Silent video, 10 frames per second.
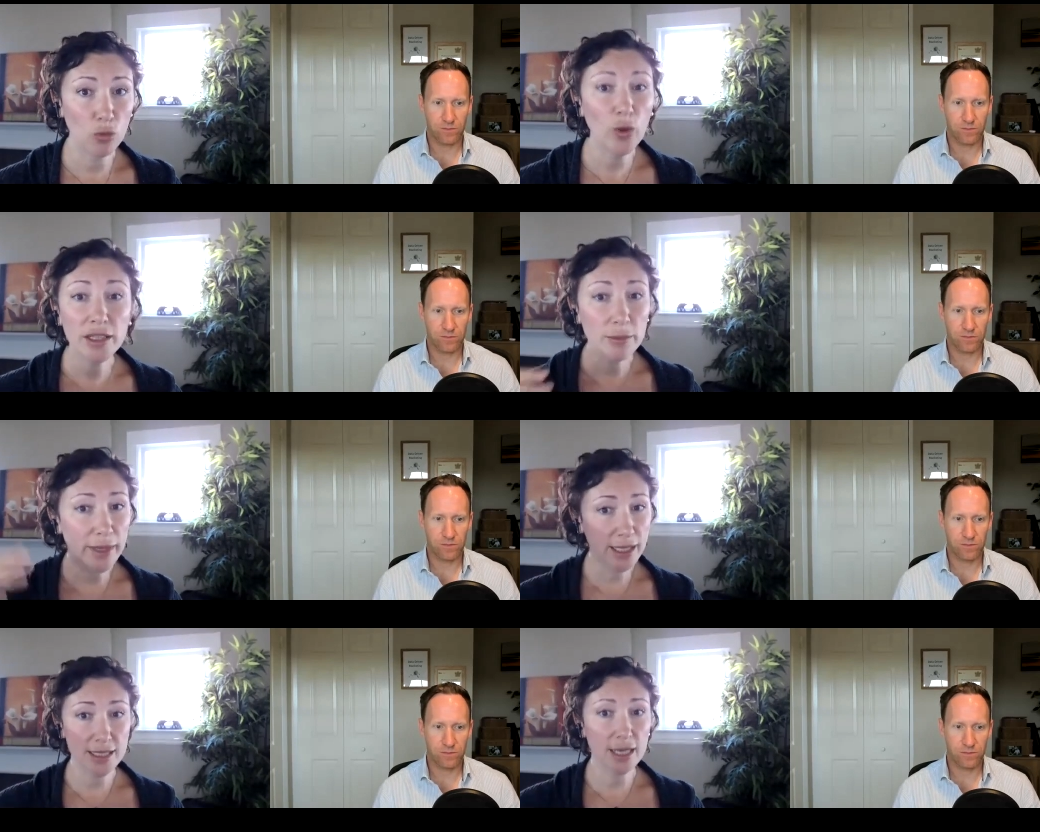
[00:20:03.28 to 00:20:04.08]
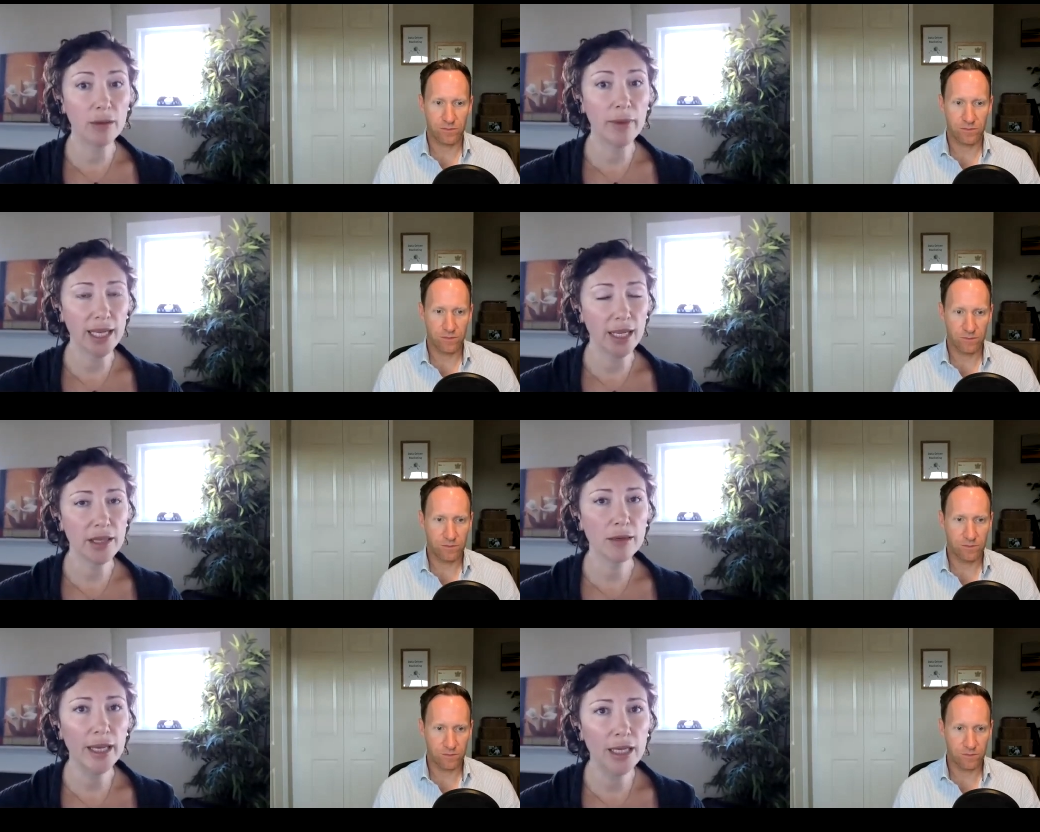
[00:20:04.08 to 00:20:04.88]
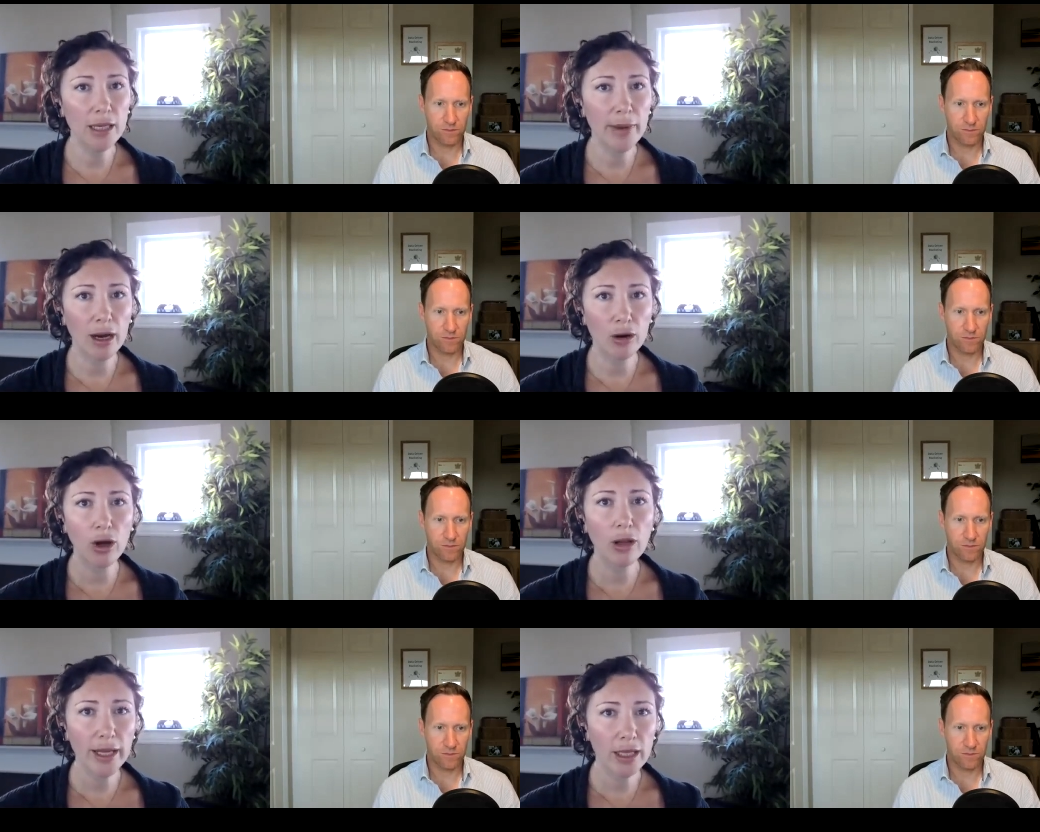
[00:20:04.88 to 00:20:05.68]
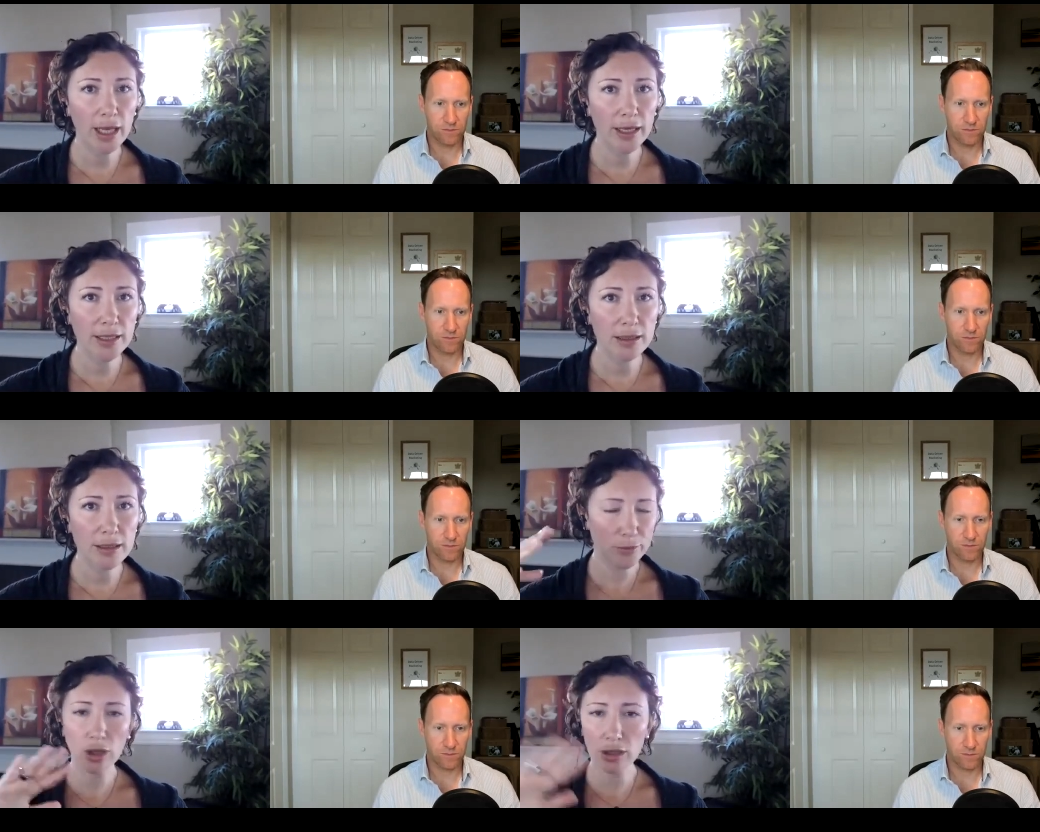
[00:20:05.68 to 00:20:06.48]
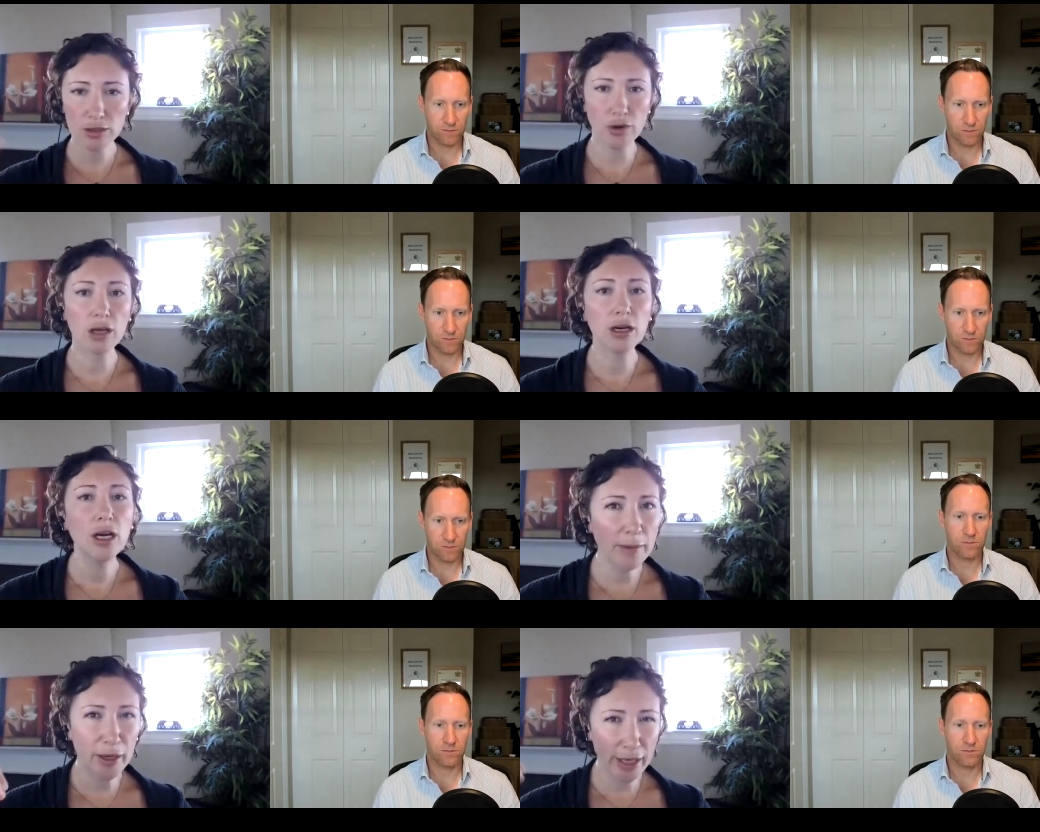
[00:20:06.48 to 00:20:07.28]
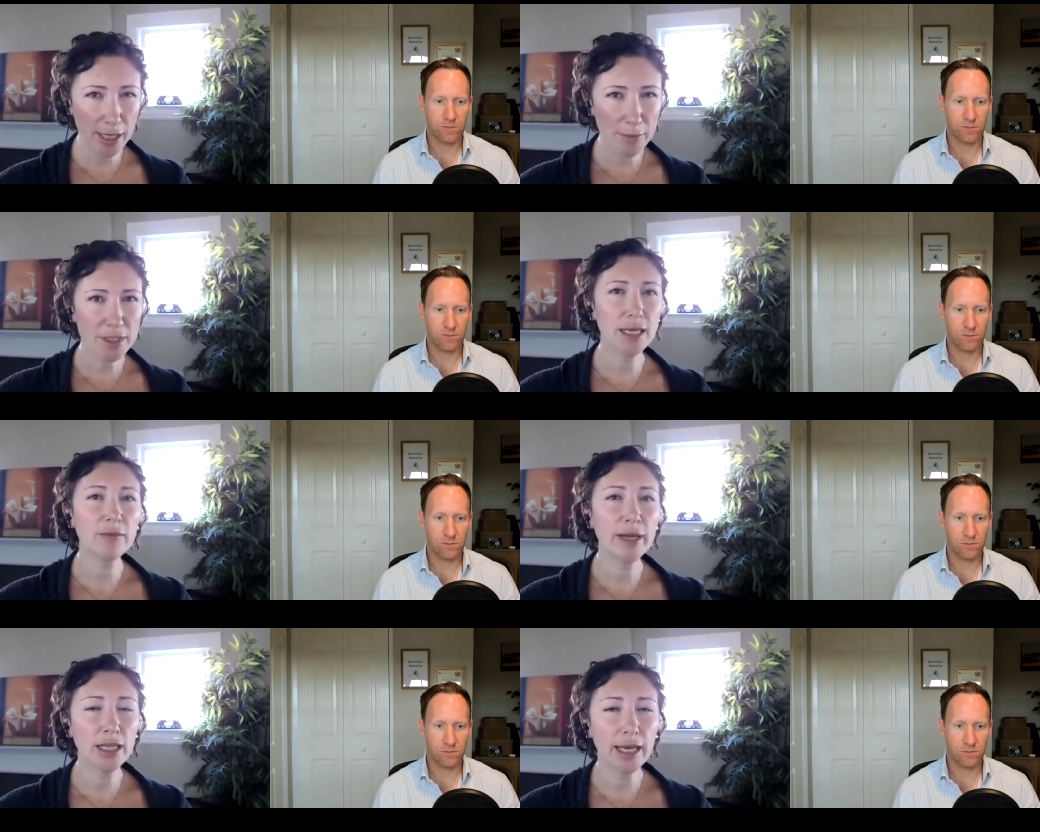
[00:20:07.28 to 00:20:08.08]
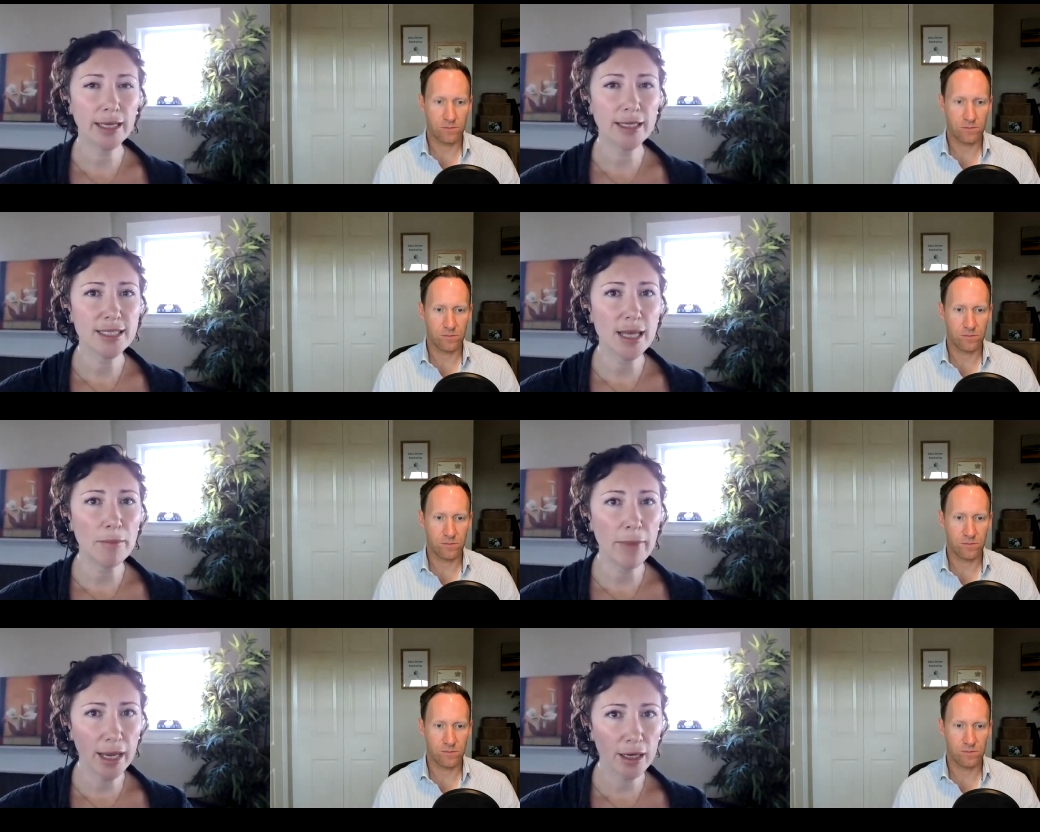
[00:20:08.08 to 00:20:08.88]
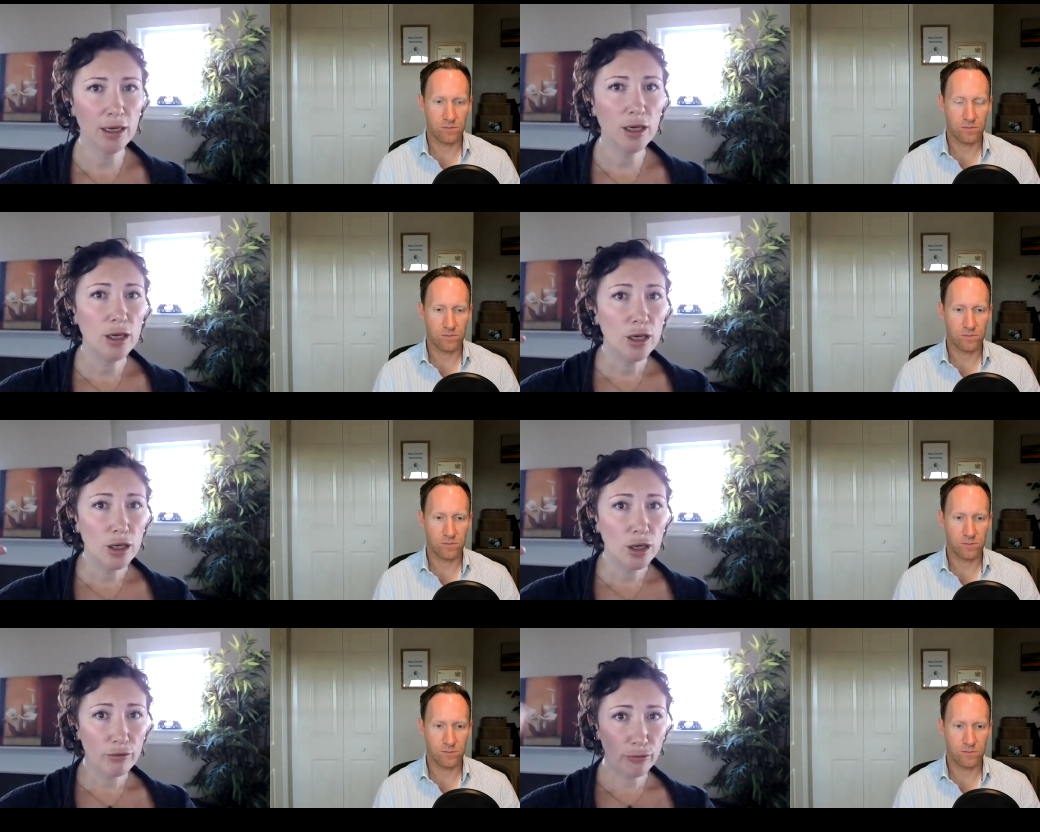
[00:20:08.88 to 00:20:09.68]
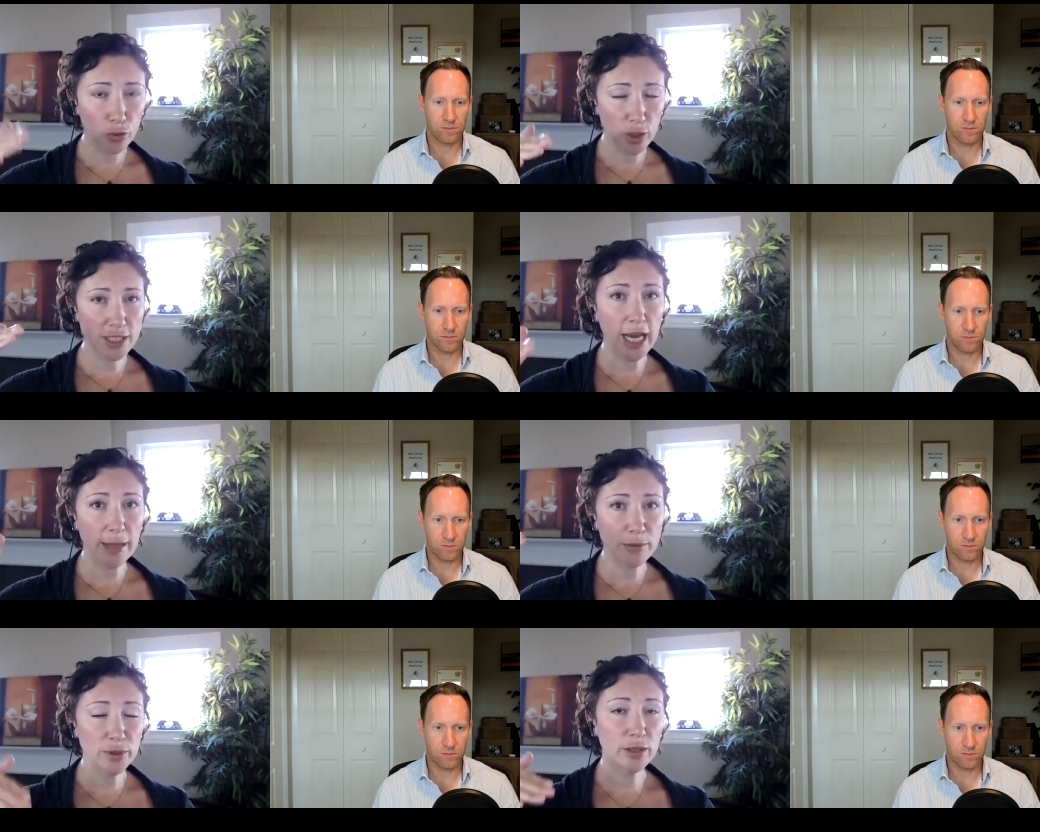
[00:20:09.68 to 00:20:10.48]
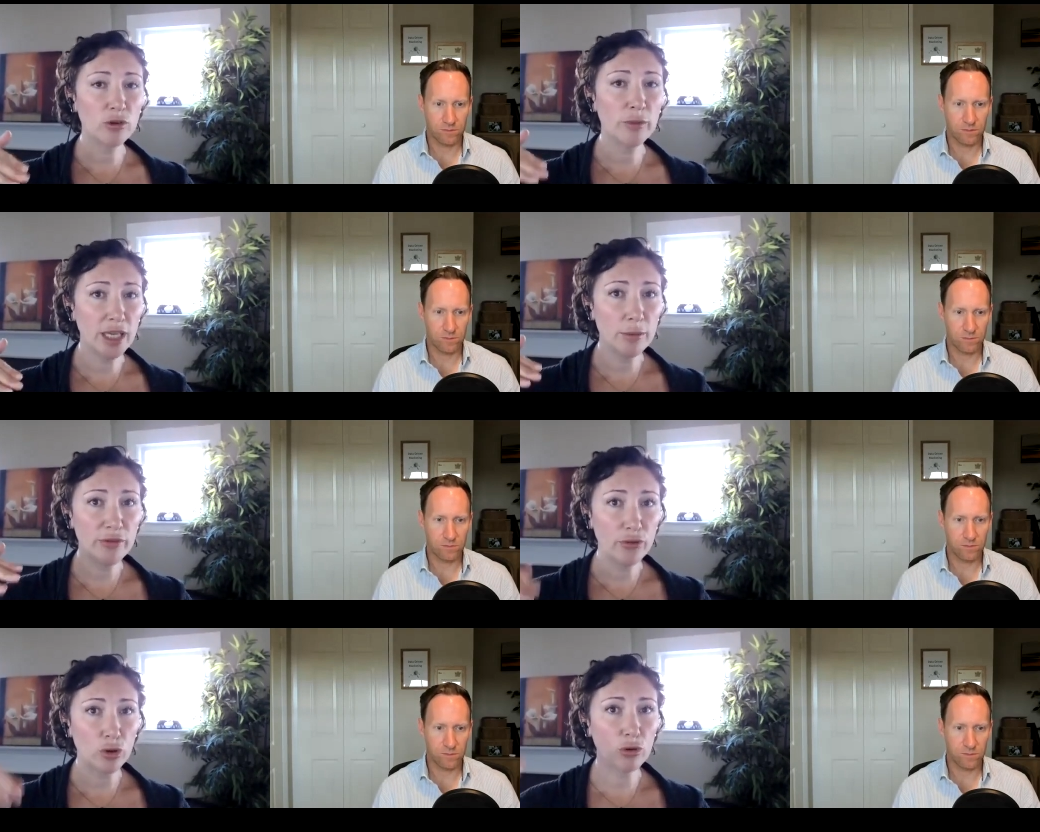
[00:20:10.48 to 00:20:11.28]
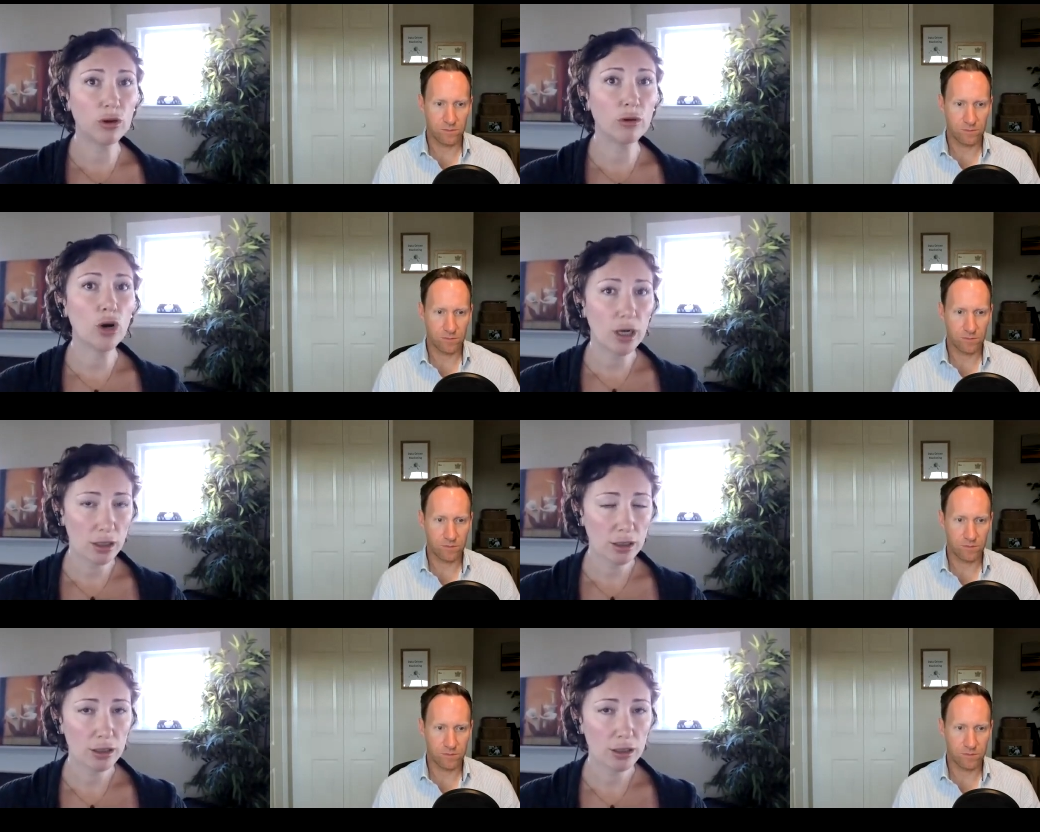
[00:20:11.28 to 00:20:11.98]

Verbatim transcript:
Speaker 1: One, they're making a ton of money. They're making about all my client, all is wrong. About 80% of my clients make four times what they were making before or more